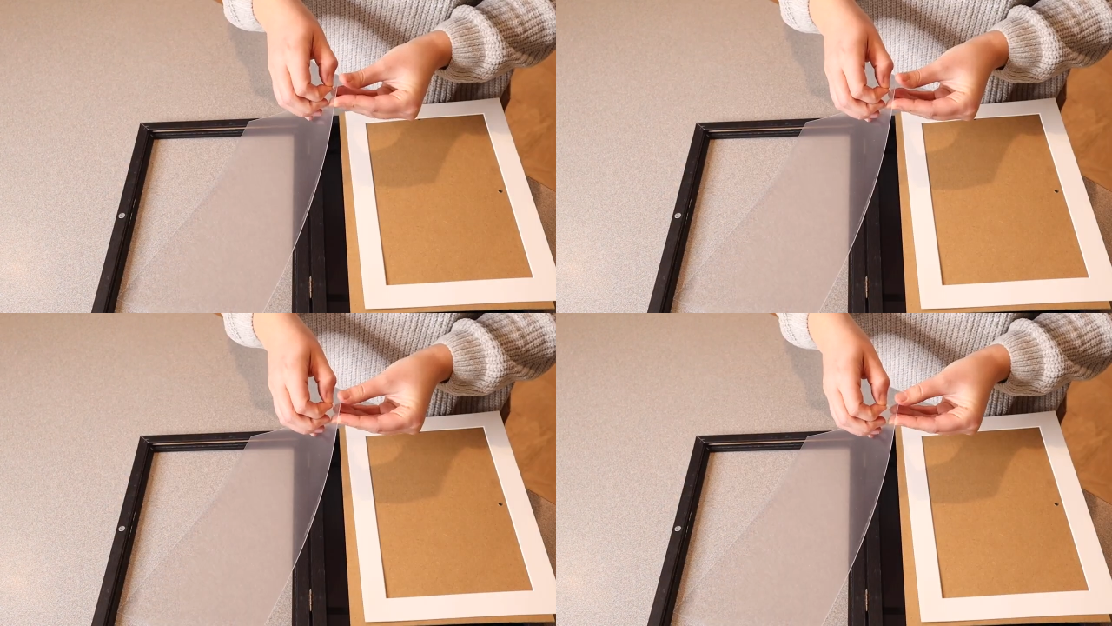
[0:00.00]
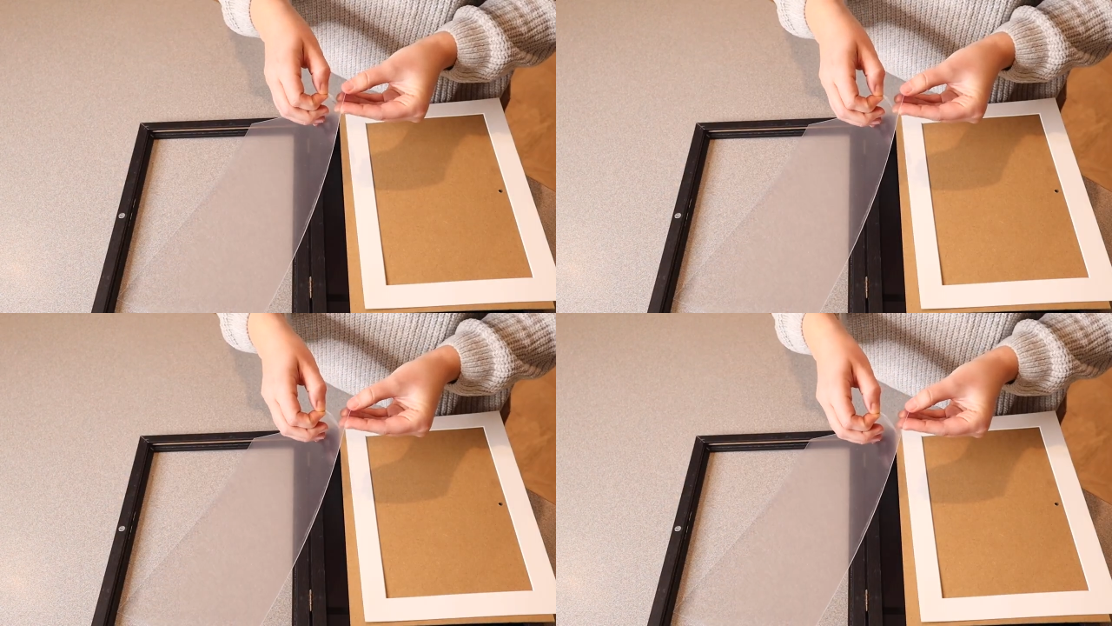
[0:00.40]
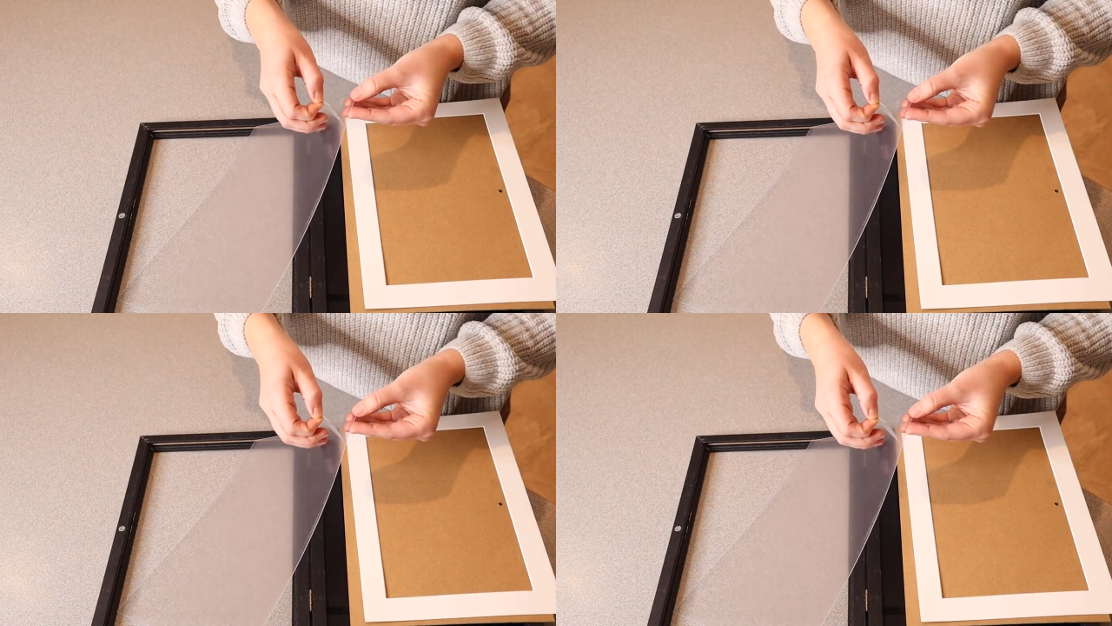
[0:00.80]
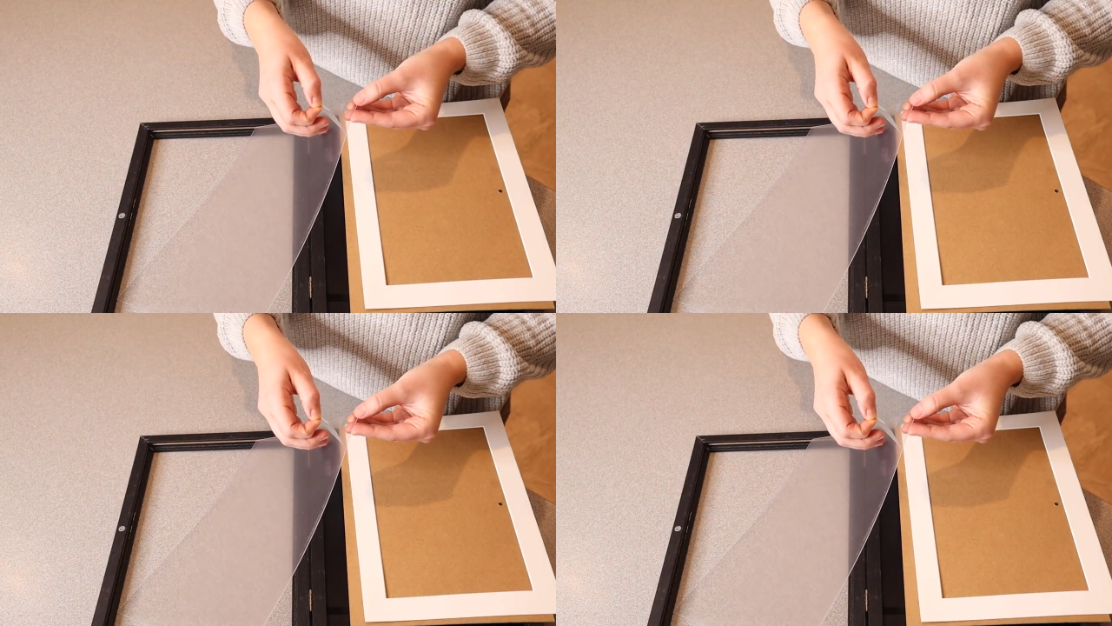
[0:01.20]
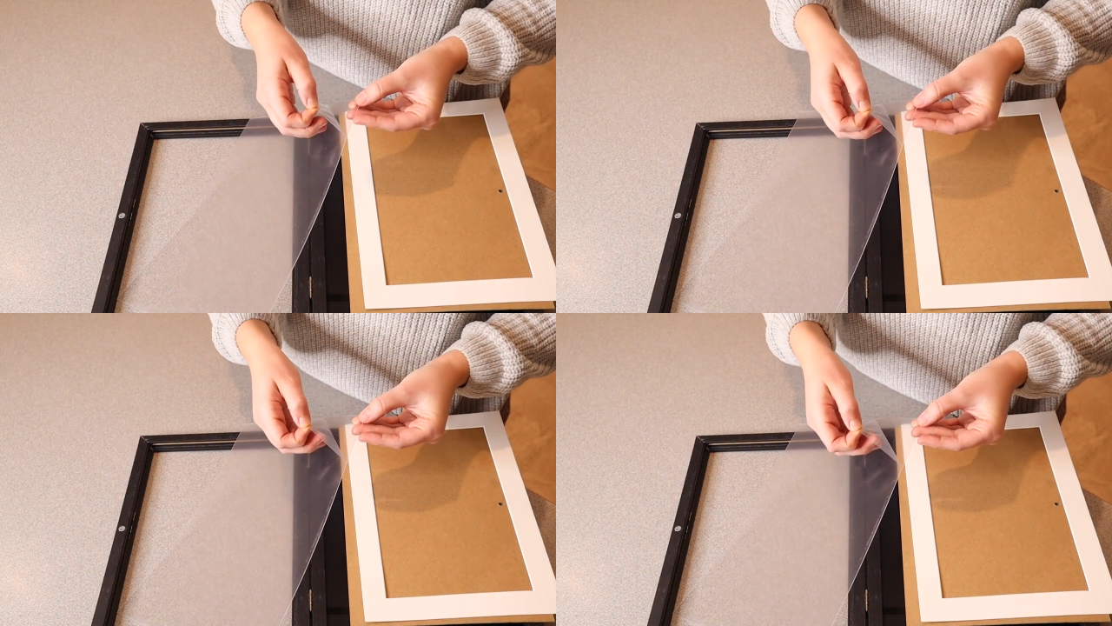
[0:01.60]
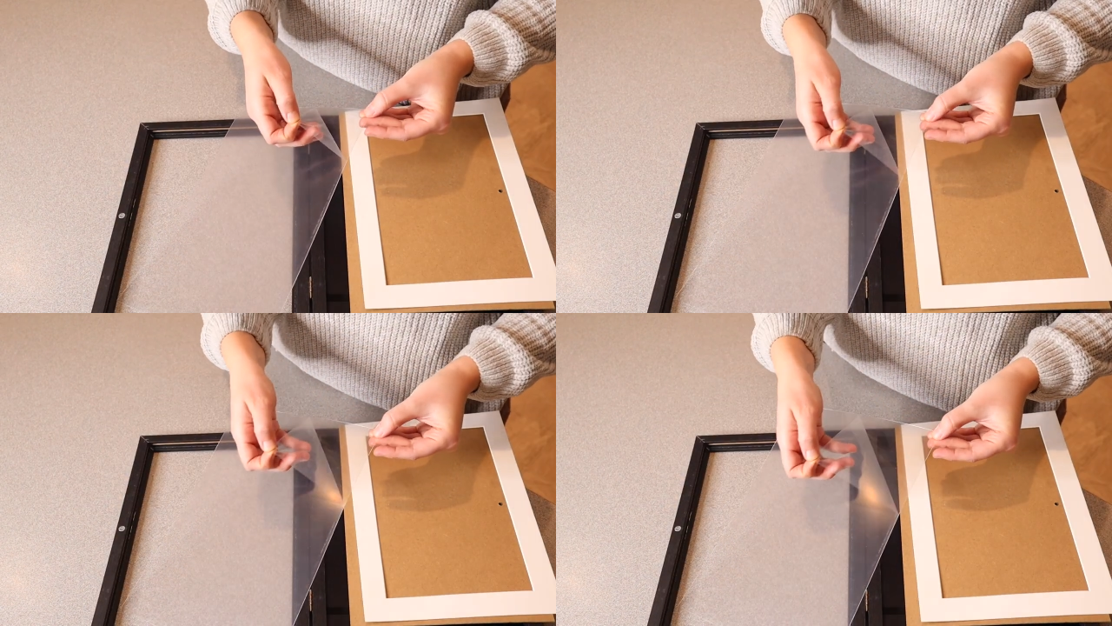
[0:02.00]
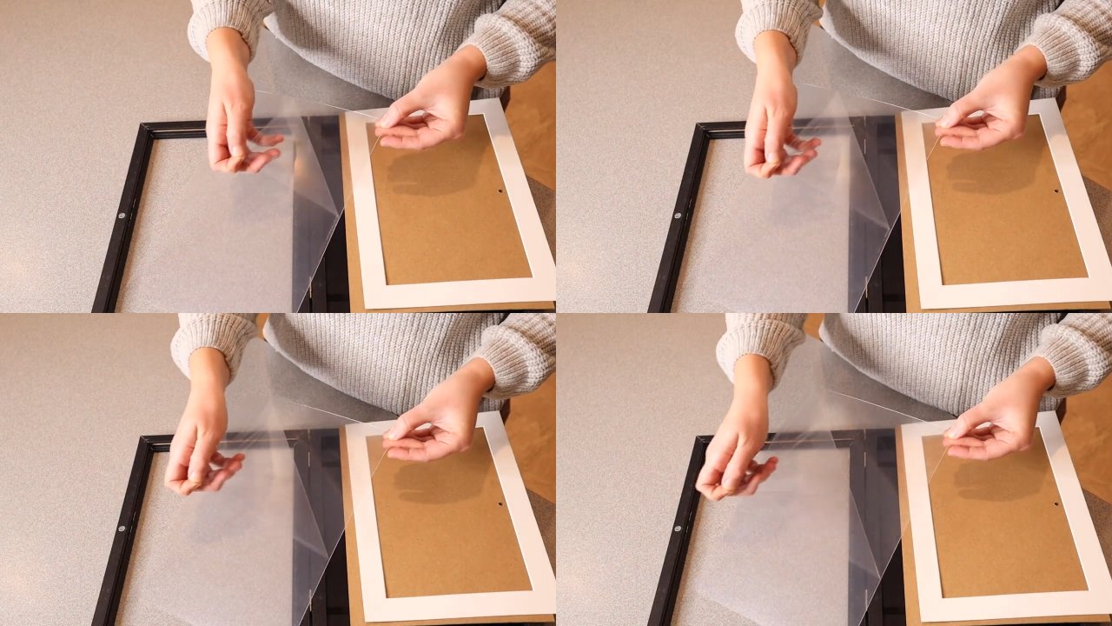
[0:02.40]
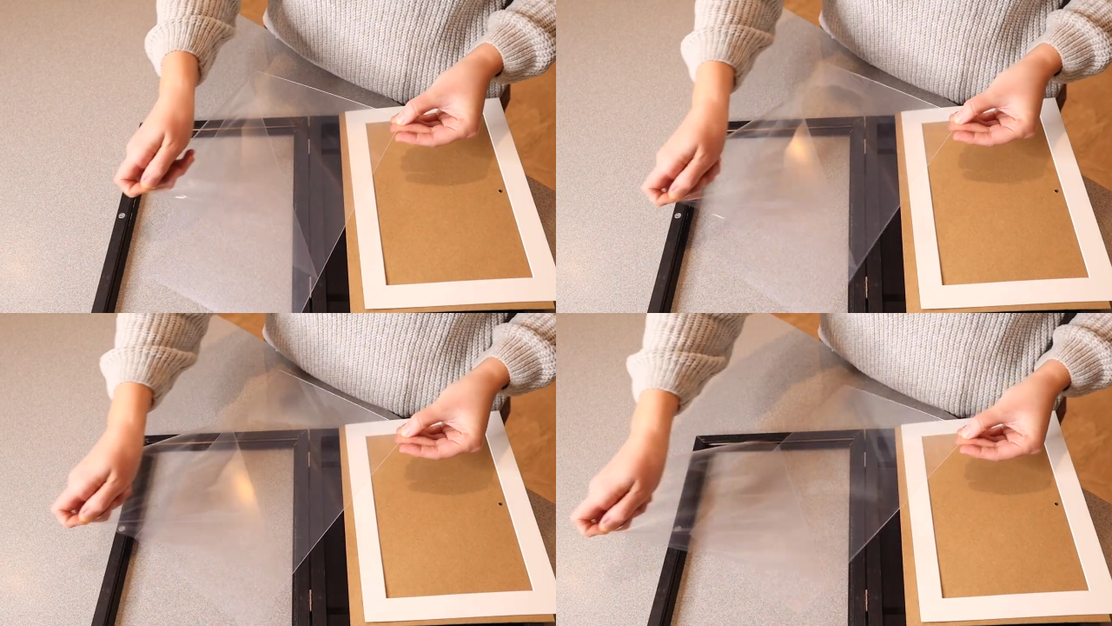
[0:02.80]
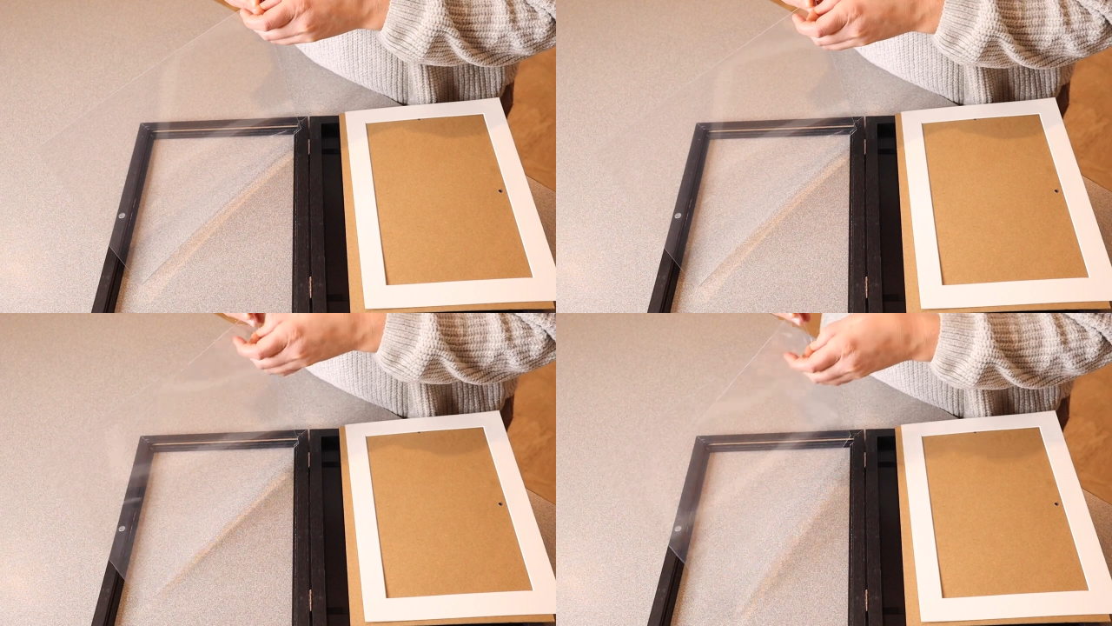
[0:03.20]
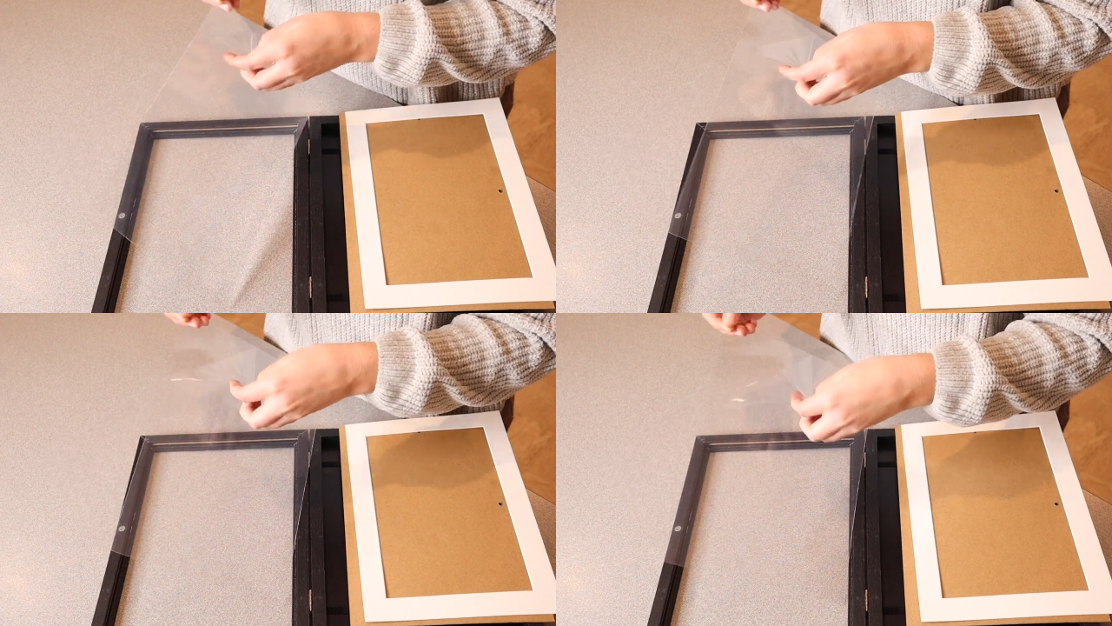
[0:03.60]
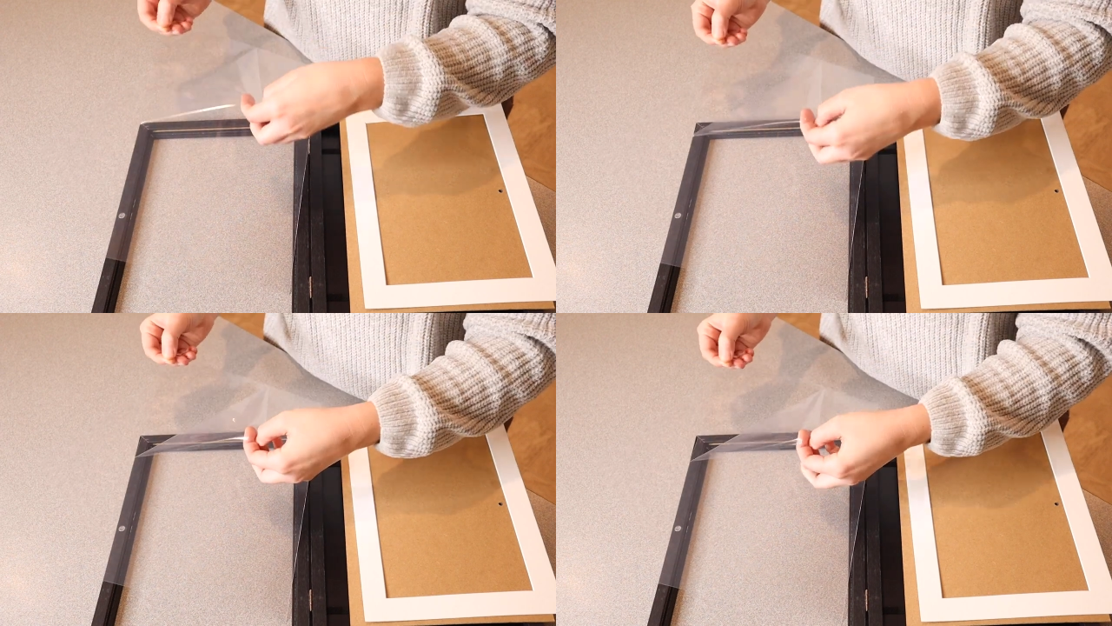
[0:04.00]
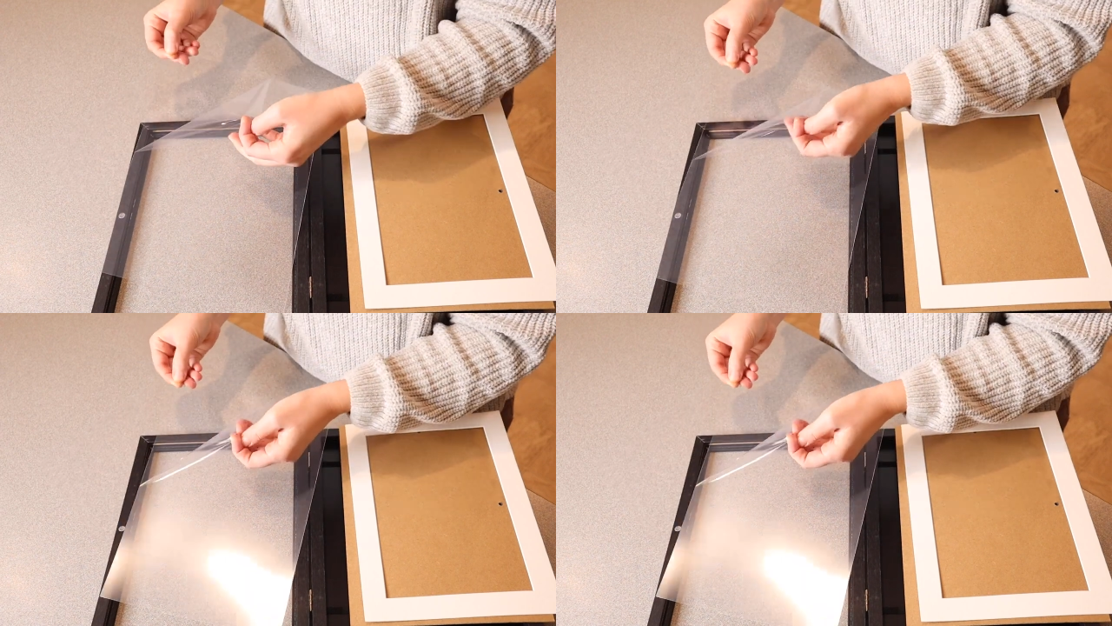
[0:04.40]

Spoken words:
(no speaker visible)